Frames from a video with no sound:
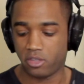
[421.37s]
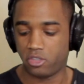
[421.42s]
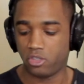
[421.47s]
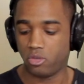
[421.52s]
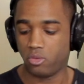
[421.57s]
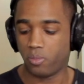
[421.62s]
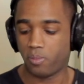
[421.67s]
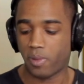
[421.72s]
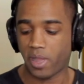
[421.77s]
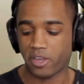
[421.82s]
to
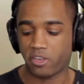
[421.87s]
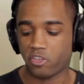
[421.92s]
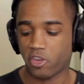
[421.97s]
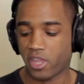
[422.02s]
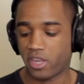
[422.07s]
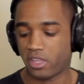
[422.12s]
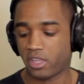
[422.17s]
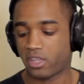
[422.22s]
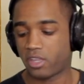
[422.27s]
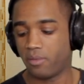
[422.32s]
do by
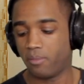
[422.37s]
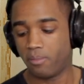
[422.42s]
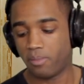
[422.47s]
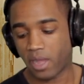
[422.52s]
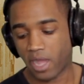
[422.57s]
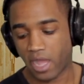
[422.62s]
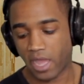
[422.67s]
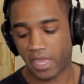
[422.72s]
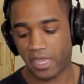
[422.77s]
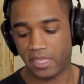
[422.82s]
trying to
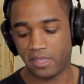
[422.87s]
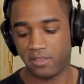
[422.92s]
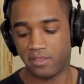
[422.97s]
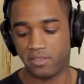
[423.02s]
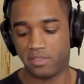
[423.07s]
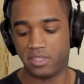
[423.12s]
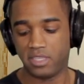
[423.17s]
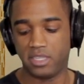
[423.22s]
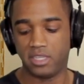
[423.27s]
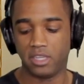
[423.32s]

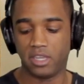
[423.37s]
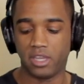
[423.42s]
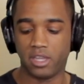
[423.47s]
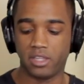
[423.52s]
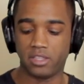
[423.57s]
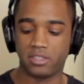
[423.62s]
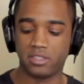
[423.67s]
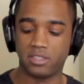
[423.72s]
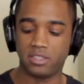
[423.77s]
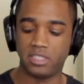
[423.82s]
combine
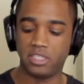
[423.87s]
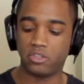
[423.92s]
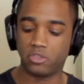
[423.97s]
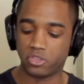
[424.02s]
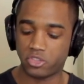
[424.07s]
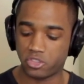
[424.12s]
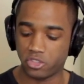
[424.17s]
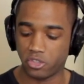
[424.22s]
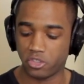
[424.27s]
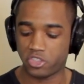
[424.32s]
the
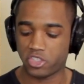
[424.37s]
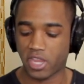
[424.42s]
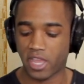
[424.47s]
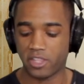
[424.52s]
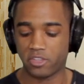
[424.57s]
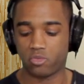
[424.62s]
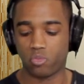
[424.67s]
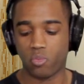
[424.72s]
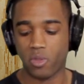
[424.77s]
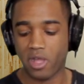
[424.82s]
needle search
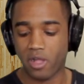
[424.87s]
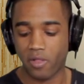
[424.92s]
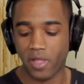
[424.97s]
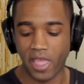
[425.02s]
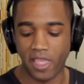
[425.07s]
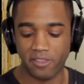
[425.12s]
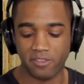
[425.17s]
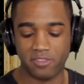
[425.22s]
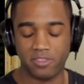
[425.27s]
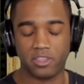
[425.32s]
as well
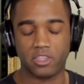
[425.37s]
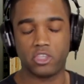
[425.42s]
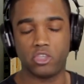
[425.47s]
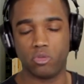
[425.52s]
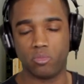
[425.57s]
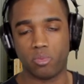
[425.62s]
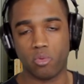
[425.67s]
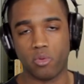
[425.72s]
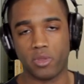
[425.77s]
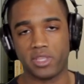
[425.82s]
as the
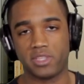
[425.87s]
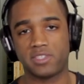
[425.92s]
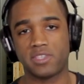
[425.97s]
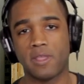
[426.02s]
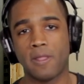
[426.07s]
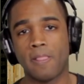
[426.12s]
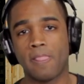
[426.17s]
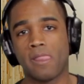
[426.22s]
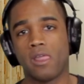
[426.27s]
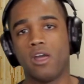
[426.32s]
cue points.
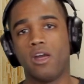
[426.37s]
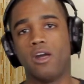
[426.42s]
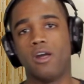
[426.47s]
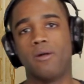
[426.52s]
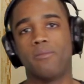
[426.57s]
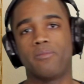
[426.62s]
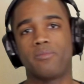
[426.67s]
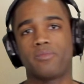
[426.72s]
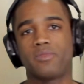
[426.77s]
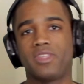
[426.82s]

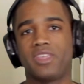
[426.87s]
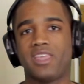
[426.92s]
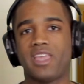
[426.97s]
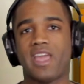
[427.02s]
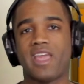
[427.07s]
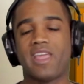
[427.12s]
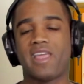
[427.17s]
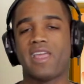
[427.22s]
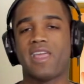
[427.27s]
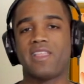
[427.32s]

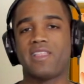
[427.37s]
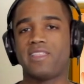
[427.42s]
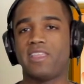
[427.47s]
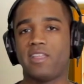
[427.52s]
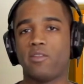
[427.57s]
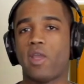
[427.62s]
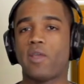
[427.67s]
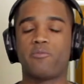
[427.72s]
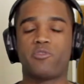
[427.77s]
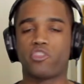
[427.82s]

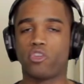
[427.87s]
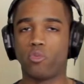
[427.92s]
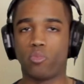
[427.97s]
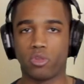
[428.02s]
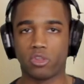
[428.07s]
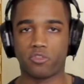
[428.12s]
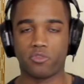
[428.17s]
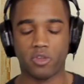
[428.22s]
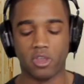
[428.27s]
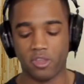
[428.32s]
I'm sure it
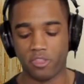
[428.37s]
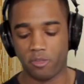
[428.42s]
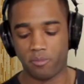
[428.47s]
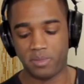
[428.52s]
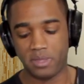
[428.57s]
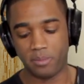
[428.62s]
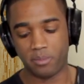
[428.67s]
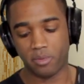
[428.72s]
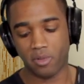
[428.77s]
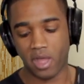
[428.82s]
works for other
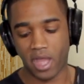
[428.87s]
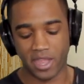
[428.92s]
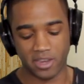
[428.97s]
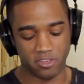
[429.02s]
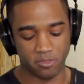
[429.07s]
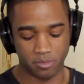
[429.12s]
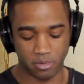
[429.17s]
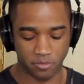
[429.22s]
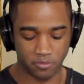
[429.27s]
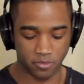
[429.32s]
people. I
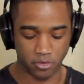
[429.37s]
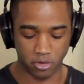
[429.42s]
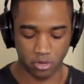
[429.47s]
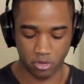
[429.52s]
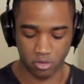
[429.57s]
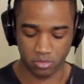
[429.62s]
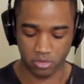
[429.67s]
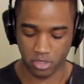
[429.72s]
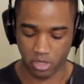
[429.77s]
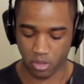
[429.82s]
just
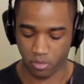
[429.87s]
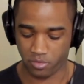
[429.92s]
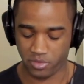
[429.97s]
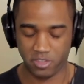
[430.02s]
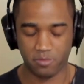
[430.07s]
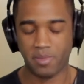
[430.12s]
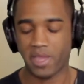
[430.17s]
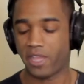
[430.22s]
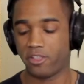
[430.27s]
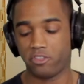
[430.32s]
prefer, you know,
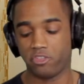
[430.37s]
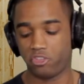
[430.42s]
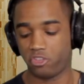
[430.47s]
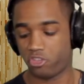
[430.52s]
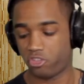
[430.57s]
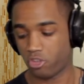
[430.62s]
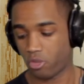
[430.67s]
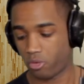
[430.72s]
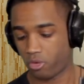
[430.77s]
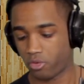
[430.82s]
these pads are
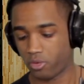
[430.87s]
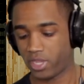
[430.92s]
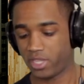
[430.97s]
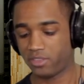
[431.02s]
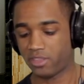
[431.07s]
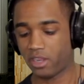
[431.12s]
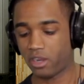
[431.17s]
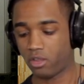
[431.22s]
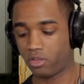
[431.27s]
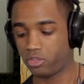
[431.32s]
just so
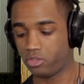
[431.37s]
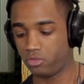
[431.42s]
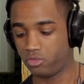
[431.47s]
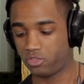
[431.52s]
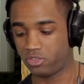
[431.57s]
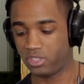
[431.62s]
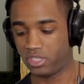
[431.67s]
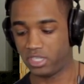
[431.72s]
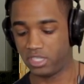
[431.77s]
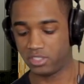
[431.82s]
great that I'll
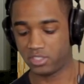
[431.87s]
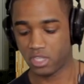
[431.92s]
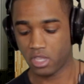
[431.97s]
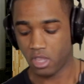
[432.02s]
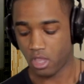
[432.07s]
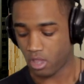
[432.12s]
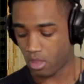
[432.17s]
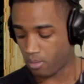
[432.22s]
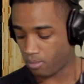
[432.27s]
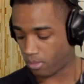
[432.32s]
use these
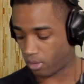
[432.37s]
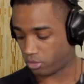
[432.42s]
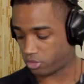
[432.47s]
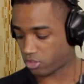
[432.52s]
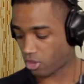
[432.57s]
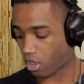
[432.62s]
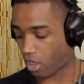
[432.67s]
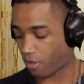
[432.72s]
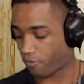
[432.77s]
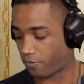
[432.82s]

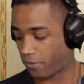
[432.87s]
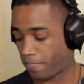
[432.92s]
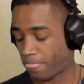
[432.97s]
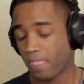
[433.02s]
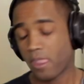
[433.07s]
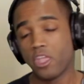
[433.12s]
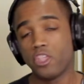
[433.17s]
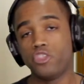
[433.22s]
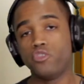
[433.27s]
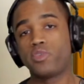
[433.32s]
most often.
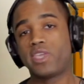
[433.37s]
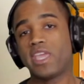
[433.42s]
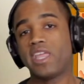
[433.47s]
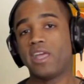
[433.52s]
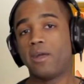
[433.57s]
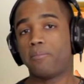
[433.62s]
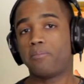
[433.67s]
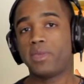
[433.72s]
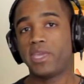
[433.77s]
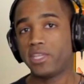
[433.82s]
You get
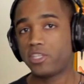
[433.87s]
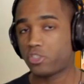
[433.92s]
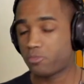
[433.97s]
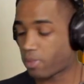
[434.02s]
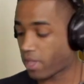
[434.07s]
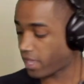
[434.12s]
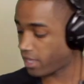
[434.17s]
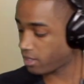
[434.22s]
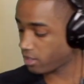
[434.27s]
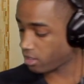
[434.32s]
a pitch
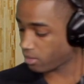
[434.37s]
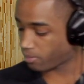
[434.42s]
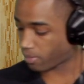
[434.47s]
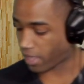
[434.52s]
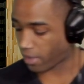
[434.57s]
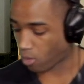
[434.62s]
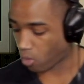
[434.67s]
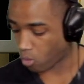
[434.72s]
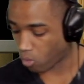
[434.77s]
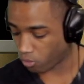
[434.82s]
bend
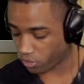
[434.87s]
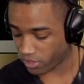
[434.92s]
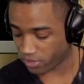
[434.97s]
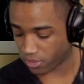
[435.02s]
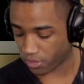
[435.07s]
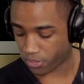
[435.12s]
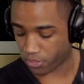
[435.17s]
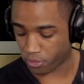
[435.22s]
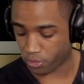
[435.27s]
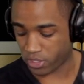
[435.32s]
by holding
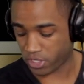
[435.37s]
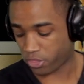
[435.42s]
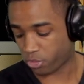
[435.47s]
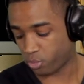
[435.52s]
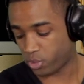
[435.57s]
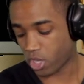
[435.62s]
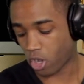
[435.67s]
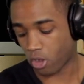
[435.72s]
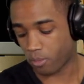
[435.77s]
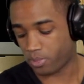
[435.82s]
the
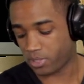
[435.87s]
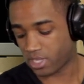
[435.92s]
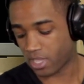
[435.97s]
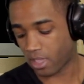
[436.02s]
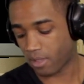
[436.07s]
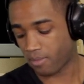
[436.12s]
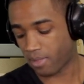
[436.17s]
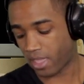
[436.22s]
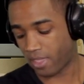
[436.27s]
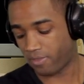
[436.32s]
33
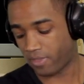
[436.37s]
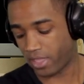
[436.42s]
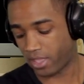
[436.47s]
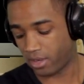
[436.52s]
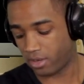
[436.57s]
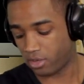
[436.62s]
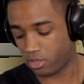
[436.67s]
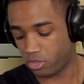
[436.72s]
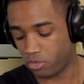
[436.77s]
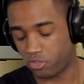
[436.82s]
RPM and
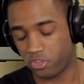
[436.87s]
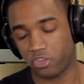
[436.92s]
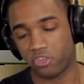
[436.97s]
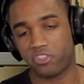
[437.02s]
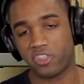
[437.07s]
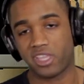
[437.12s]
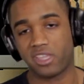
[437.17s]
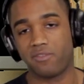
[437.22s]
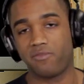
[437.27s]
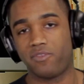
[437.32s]
then using your
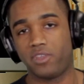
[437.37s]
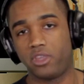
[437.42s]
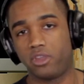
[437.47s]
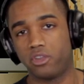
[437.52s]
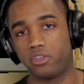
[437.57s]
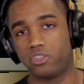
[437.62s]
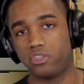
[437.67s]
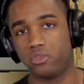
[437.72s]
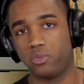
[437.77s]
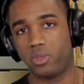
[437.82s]
second
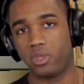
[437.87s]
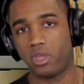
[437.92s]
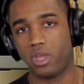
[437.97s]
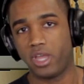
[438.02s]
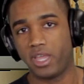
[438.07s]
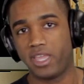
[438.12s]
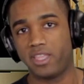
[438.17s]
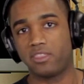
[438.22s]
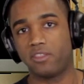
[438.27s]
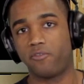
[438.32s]
finger to
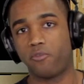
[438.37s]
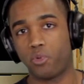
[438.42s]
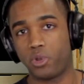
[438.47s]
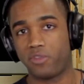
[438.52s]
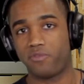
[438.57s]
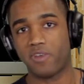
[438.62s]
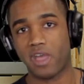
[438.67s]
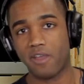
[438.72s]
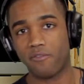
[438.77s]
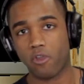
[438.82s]
hit the
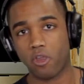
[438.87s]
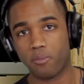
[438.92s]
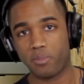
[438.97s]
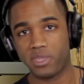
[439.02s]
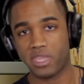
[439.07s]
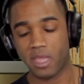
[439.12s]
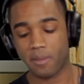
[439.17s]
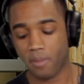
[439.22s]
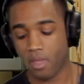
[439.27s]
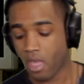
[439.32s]
45
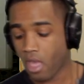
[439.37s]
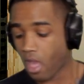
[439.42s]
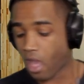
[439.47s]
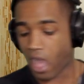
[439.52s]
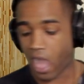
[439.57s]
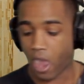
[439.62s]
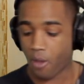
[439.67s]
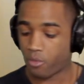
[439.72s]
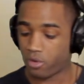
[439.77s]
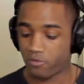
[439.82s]
RPM.
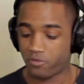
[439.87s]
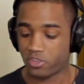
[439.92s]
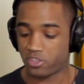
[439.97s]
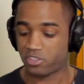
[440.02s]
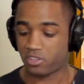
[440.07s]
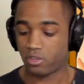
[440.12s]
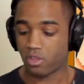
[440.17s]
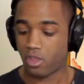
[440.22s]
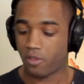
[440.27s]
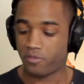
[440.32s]
I would have
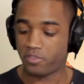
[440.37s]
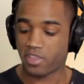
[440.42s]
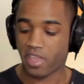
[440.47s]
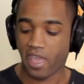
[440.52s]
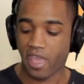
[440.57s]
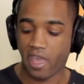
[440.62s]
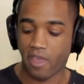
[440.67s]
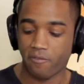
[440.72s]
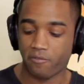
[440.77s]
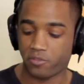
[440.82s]
just loved to
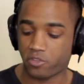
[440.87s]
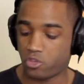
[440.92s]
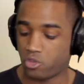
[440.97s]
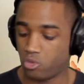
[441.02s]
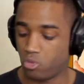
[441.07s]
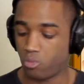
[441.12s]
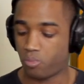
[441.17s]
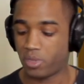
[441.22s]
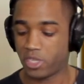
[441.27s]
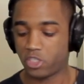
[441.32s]
have
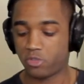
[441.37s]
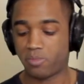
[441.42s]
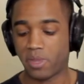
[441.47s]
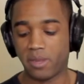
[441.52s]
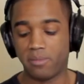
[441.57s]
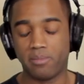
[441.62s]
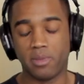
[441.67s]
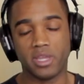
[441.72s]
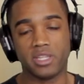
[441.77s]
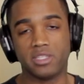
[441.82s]
two pitch
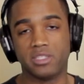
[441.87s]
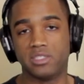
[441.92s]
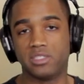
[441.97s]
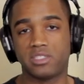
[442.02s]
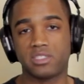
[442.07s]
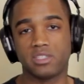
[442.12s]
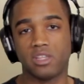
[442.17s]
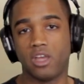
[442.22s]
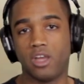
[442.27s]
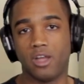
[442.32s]
bend
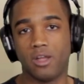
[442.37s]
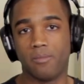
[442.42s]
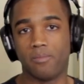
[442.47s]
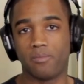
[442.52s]
buttons, you